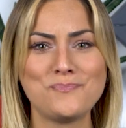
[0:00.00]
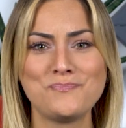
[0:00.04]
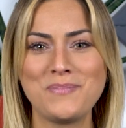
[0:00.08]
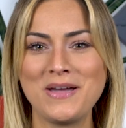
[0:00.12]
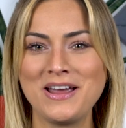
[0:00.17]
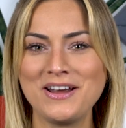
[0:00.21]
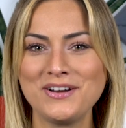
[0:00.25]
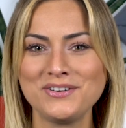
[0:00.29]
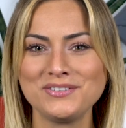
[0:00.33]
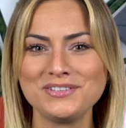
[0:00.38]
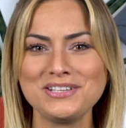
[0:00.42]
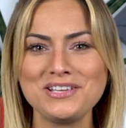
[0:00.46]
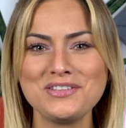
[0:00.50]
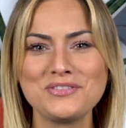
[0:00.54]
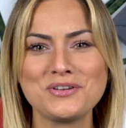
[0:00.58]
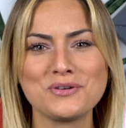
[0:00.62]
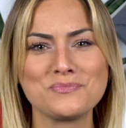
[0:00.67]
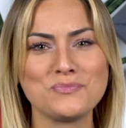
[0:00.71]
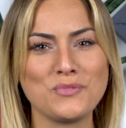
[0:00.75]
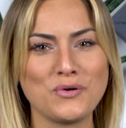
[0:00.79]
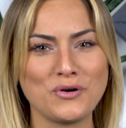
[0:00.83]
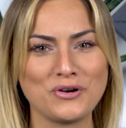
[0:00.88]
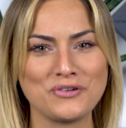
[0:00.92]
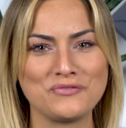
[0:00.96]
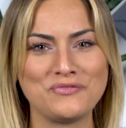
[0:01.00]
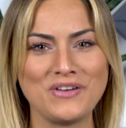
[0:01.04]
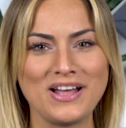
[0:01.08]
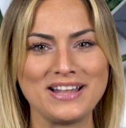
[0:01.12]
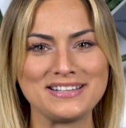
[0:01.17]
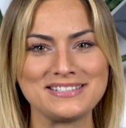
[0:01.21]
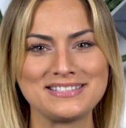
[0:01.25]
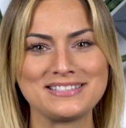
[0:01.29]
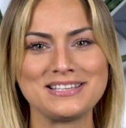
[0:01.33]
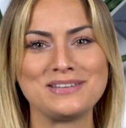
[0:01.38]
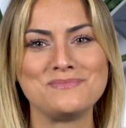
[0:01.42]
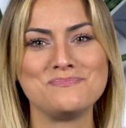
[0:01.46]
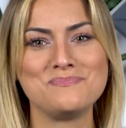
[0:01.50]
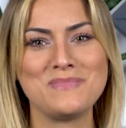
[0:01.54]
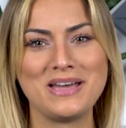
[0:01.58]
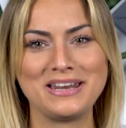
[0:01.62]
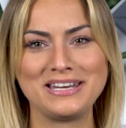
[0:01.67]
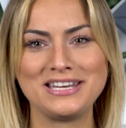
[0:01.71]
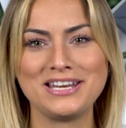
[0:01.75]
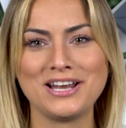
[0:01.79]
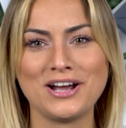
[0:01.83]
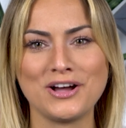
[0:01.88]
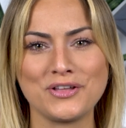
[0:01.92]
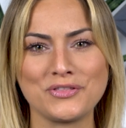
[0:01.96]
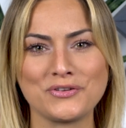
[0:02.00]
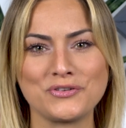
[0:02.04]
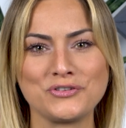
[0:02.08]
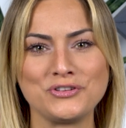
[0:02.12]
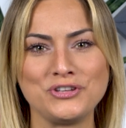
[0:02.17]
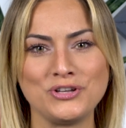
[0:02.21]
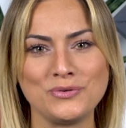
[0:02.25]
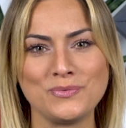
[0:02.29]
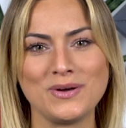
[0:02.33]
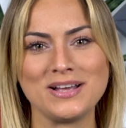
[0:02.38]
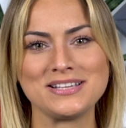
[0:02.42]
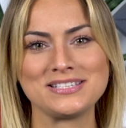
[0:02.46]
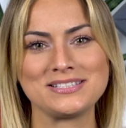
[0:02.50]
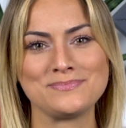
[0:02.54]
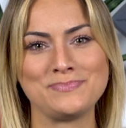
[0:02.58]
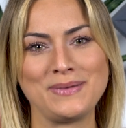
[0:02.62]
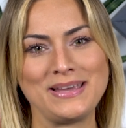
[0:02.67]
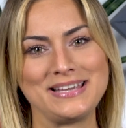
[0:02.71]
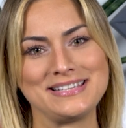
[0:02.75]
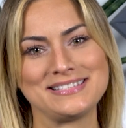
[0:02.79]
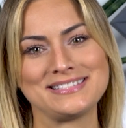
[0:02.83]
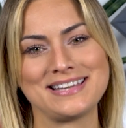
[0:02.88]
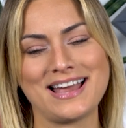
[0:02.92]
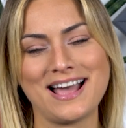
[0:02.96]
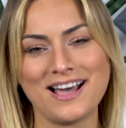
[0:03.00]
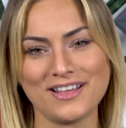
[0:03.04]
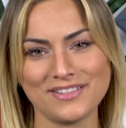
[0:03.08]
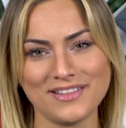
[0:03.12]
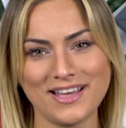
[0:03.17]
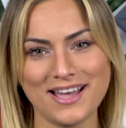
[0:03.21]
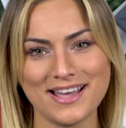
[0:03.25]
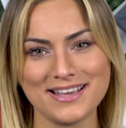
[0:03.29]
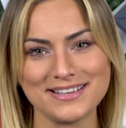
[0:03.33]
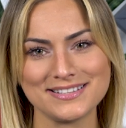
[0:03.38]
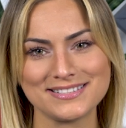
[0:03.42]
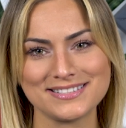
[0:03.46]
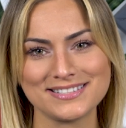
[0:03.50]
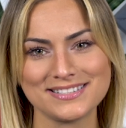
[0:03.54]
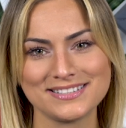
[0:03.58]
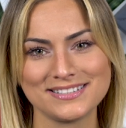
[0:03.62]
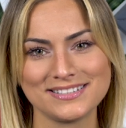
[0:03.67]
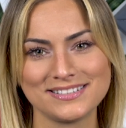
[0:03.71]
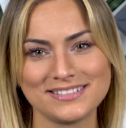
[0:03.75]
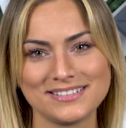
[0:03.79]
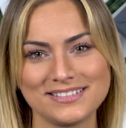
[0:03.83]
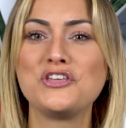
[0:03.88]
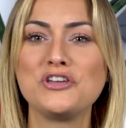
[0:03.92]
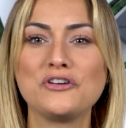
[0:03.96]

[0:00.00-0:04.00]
Apparently, they're more advanced than many other US-based allies.